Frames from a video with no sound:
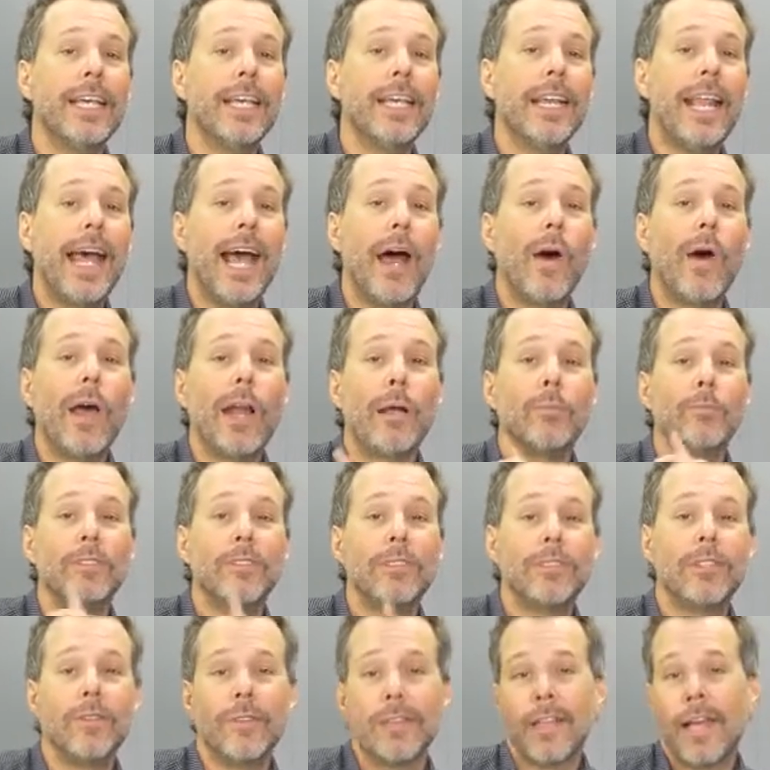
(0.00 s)
now and I'm
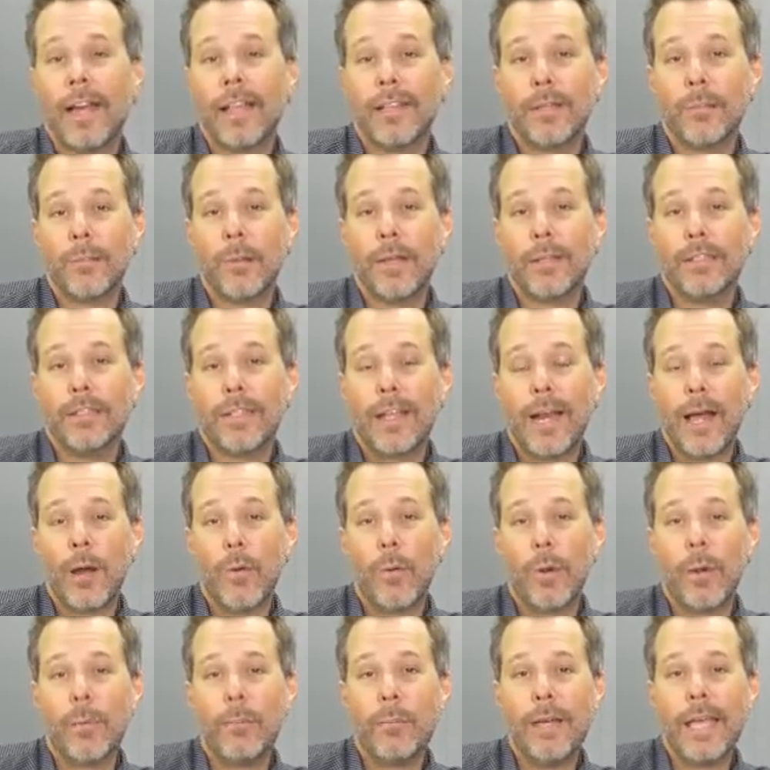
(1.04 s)
still not at the place that I
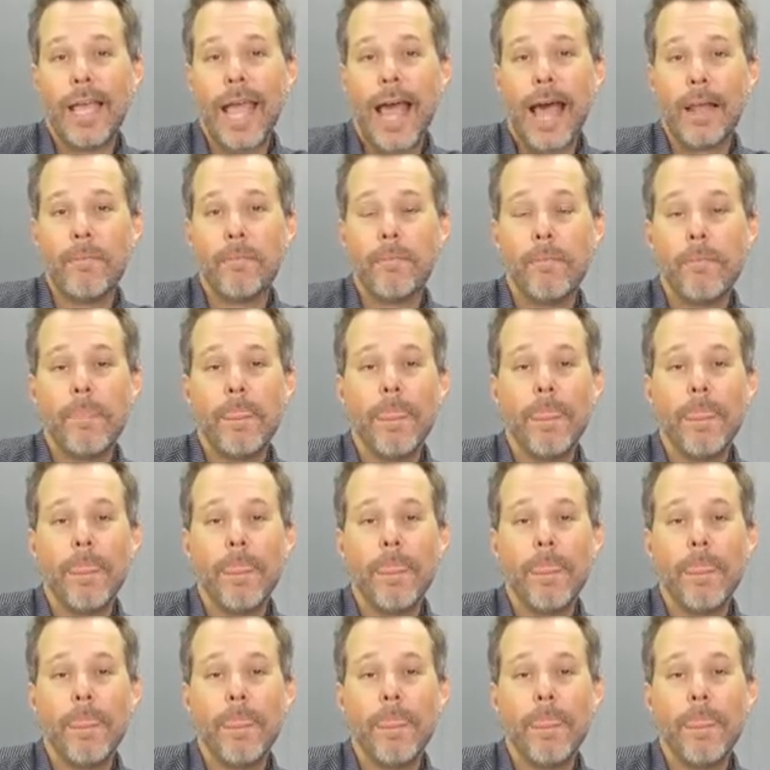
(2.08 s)
want to be at.